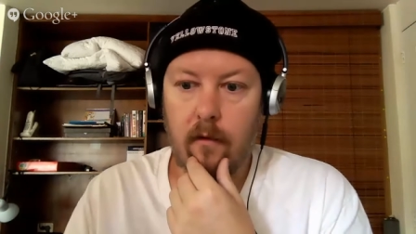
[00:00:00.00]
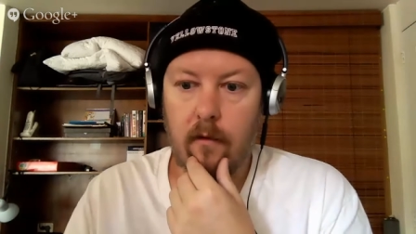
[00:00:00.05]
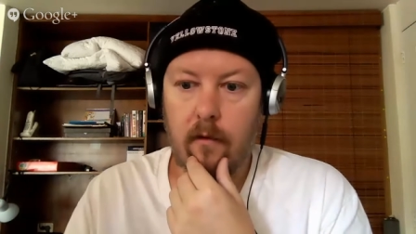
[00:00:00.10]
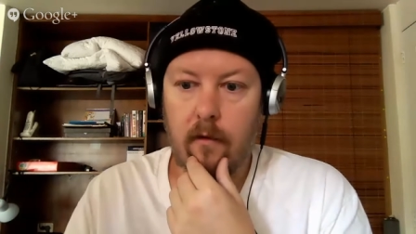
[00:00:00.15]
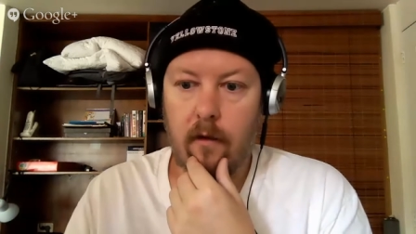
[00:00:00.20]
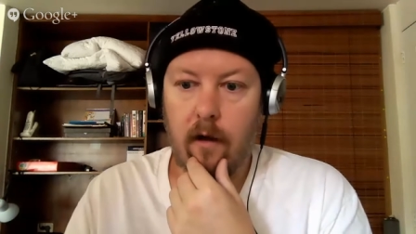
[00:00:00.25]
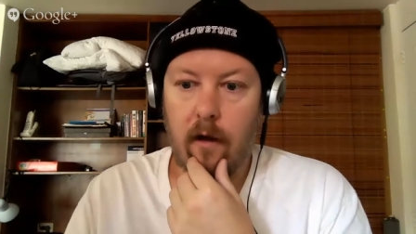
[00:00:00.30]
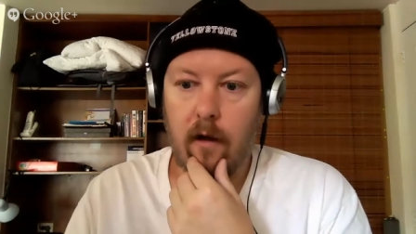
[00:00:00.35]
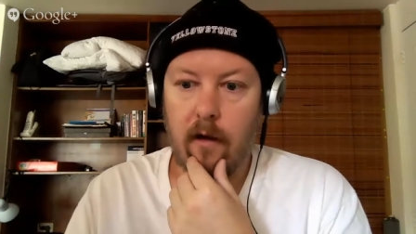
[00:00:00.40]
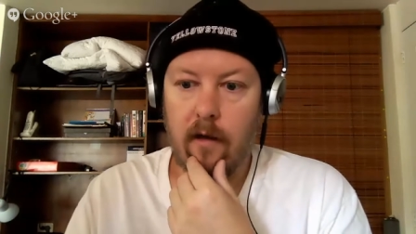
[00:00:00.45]

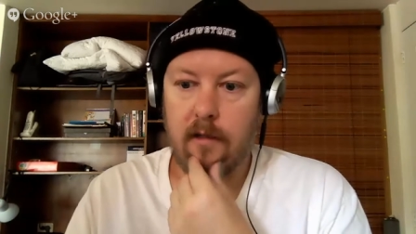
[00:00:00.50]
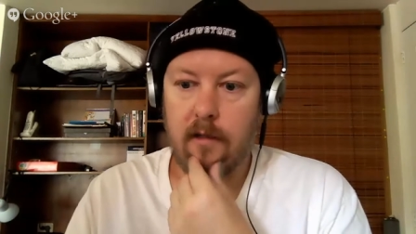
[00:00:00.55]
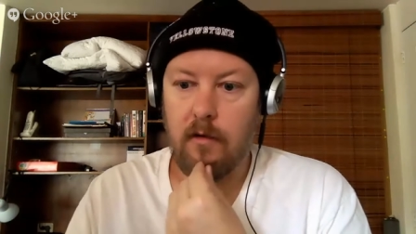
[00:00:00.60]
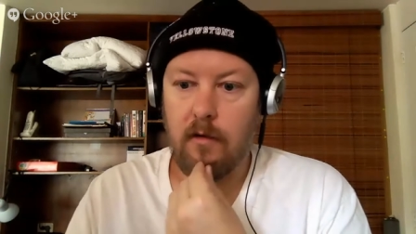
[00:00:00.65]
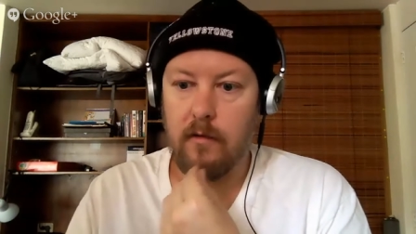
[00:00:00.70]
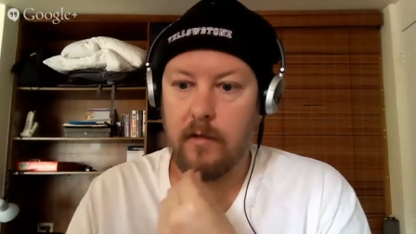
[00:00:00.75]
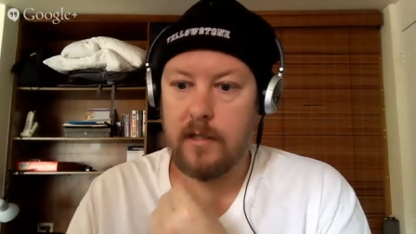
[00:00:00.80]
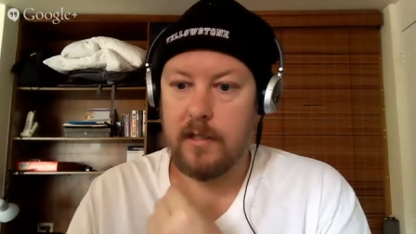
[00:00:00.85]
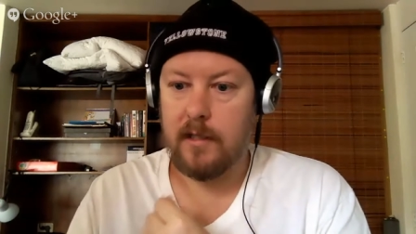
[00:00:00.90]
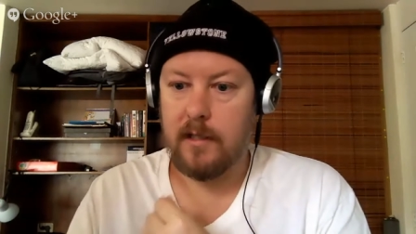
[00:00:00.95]
the audience
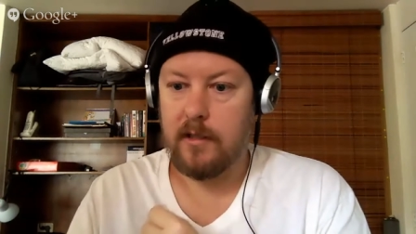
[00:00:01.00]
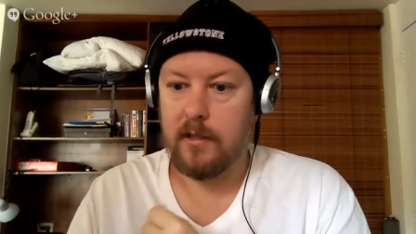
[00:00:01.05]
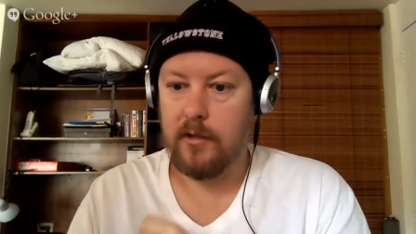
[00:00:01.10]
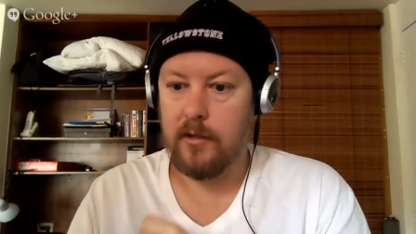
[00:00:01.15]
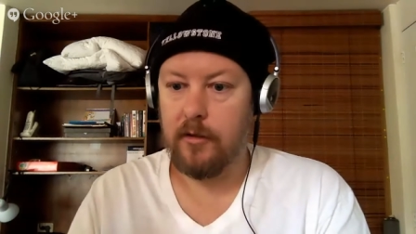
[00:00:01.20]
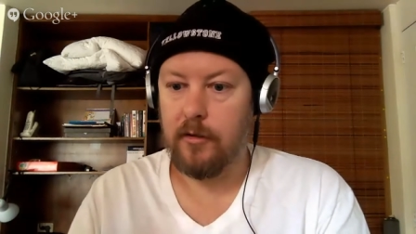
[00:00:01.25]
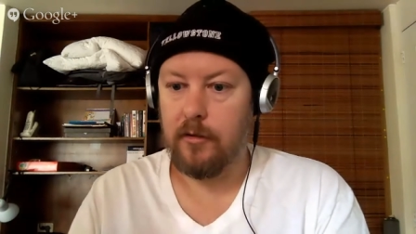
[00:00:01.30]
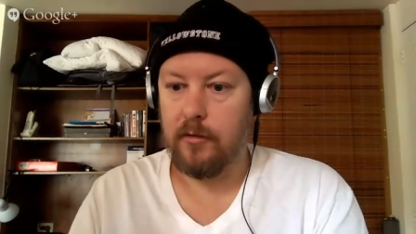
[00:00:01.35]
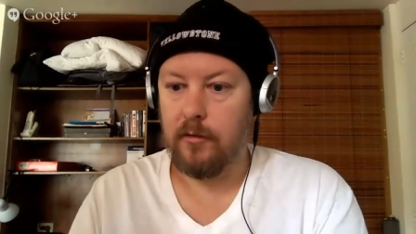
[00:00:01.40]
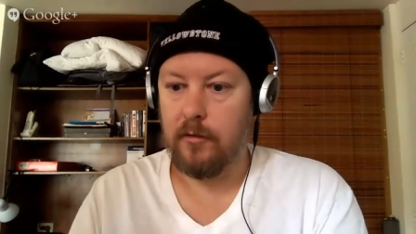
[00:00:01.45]
only sees
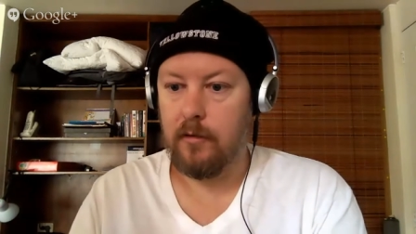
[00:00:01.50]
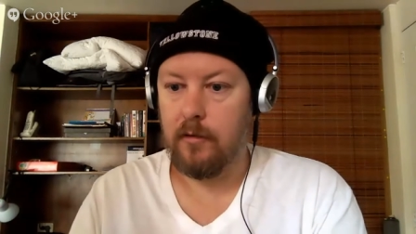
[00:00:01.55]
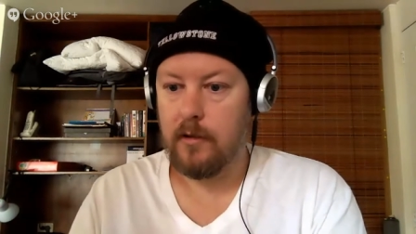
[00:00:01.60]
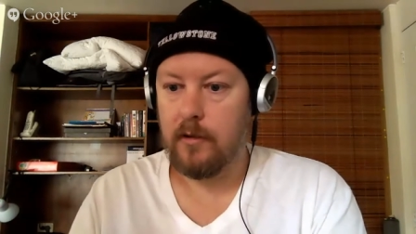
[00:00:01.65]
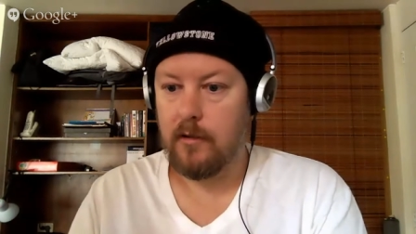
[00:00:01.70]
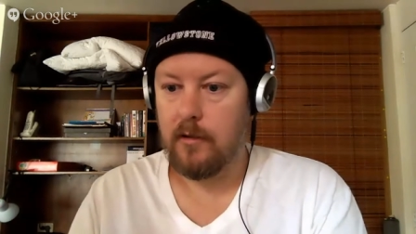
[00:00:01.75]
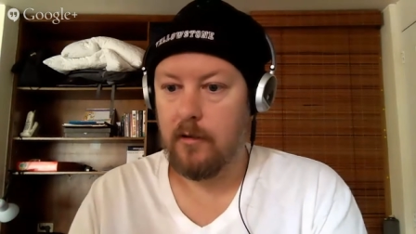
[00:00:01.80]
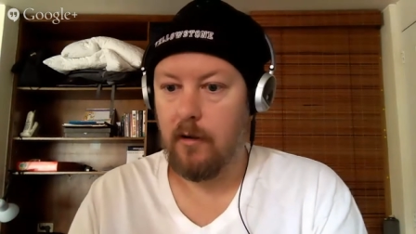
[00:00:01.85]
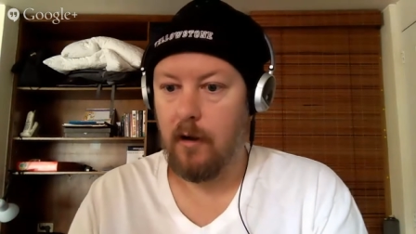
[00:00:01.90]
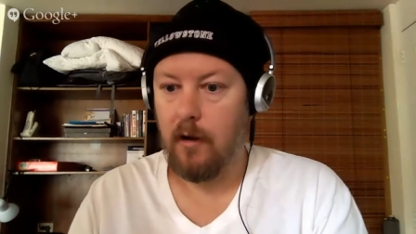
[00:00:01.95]
you,
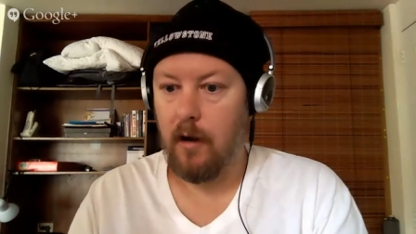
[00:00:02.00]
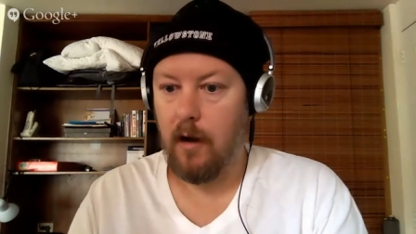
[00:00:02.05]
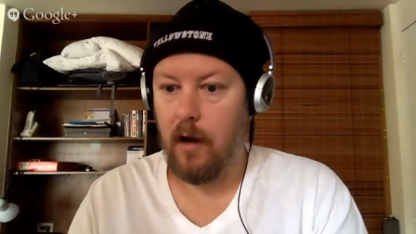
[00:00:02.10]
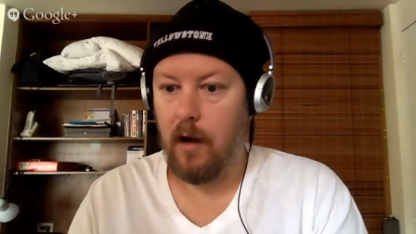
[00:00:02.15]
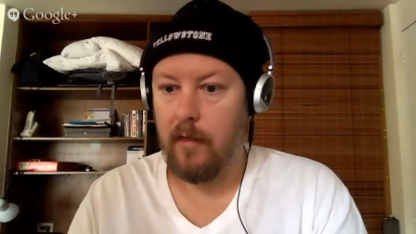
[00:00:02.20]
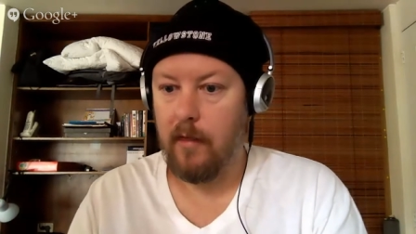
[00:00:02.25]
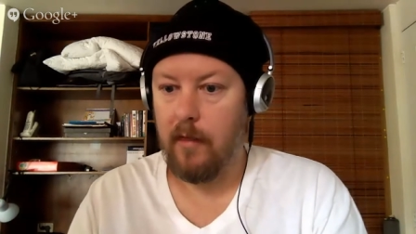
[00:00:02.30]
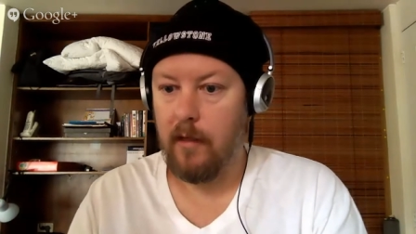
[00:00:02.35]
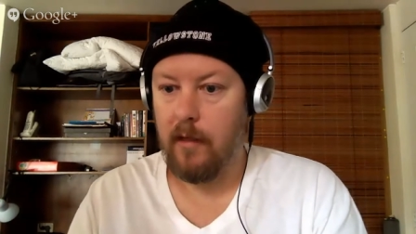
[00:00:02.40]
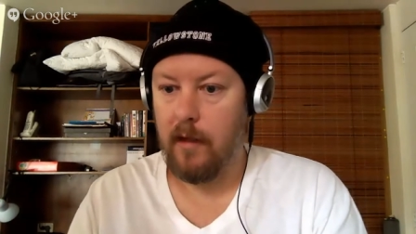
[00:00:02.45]
so
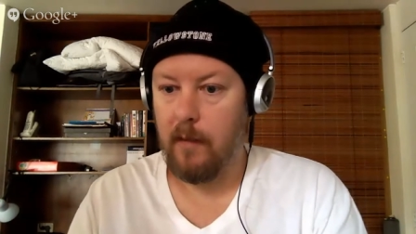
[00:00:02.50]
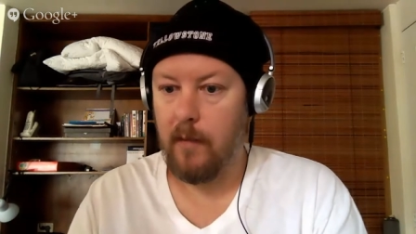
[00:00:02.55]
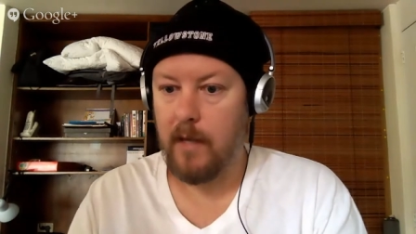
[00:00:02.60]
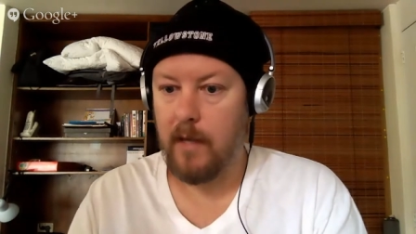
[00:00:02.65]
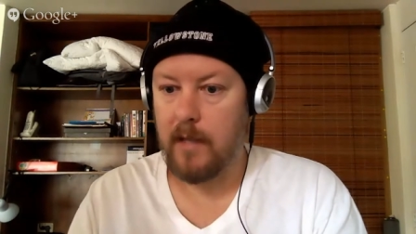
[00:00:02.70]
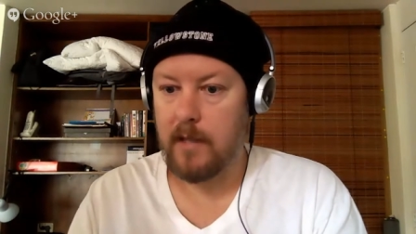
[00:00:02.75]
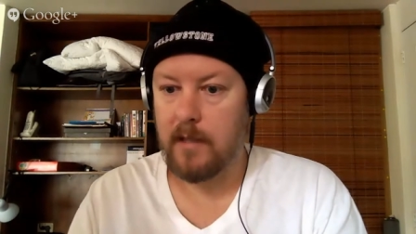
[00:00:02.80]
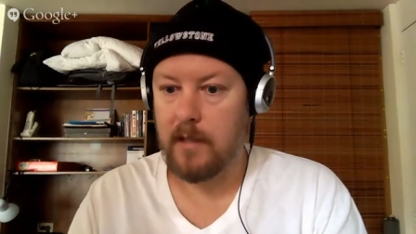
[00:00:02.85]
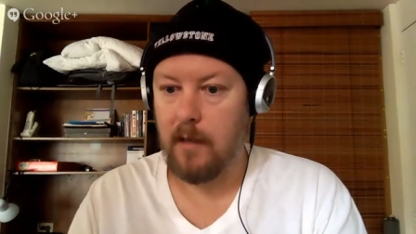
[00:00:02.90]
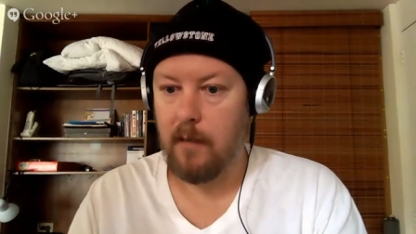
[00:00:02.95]
I think I
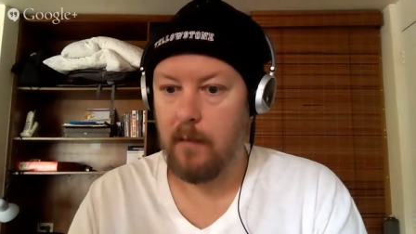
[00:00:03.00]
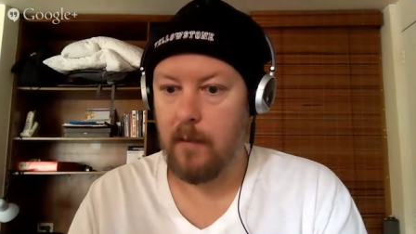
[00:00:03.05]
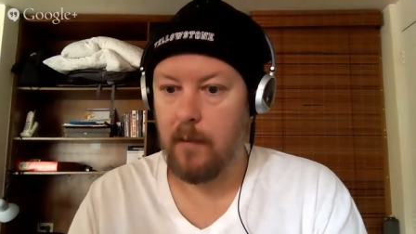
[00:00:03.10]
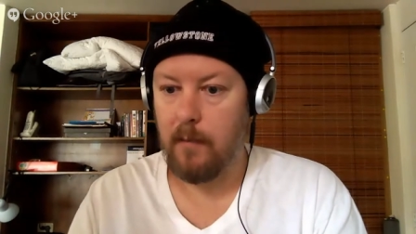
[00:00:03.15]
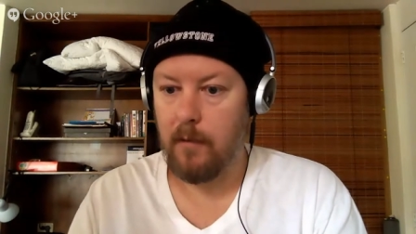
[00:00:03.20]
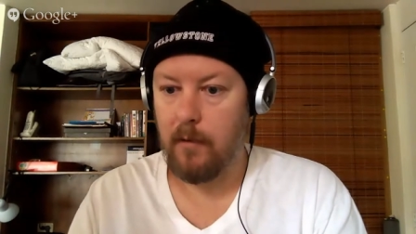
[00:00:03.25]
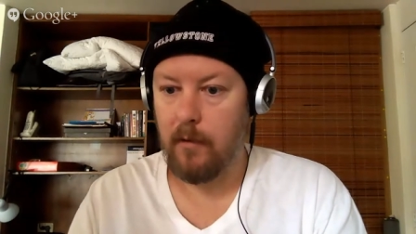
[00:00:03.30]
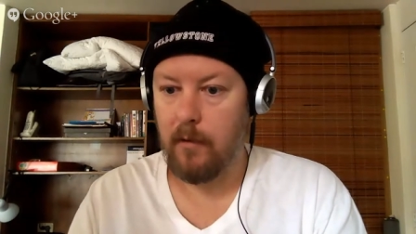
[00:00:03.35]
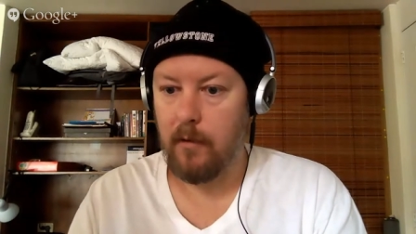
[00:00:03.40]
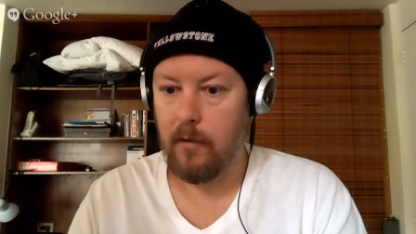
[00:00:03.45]
messed it up.
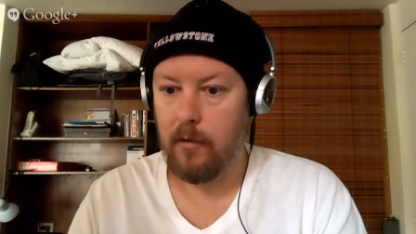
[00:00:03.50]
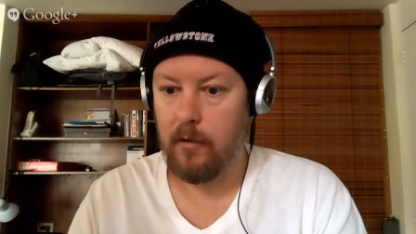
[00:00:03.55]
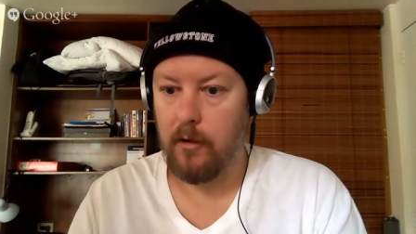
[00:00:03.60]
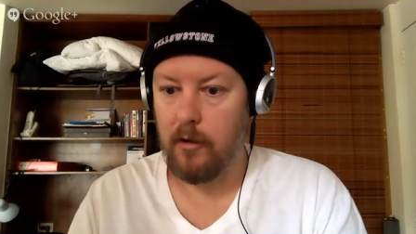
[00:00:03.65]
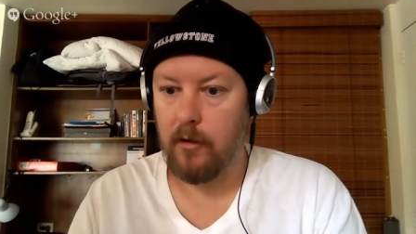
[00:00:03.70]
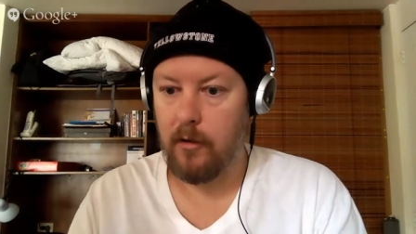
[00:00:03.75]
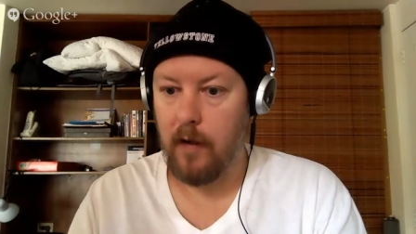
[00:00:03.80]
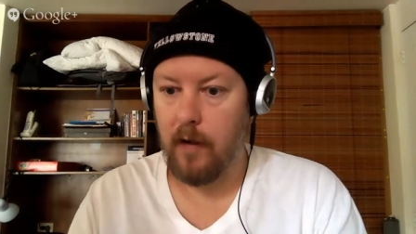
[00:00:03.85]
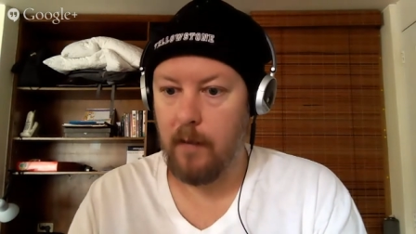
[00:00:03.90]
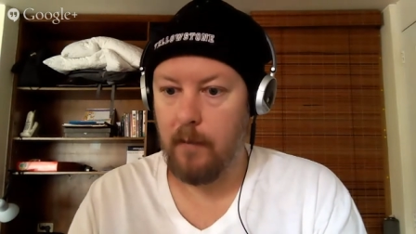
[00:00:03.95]
Remember
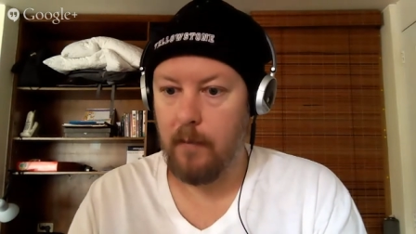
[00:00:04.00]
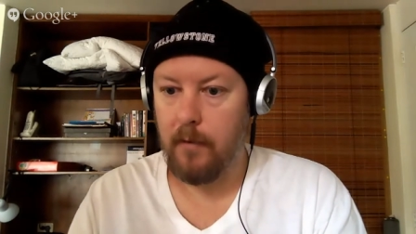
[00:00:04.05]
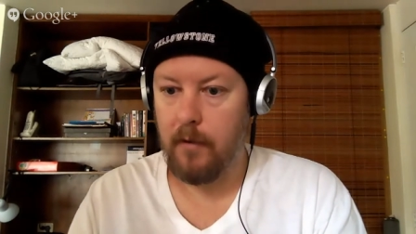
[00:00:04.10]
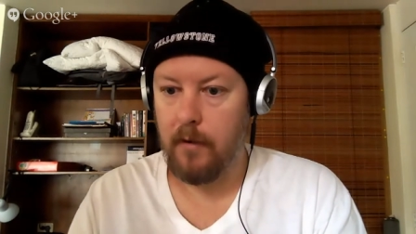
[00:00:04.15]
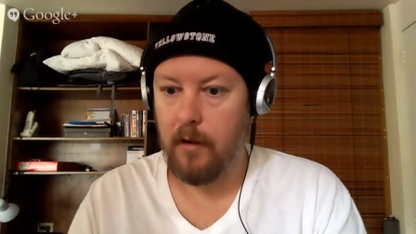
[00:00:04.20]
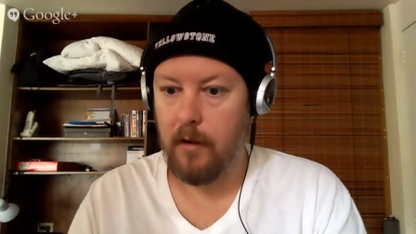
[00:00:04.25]
earlier I put it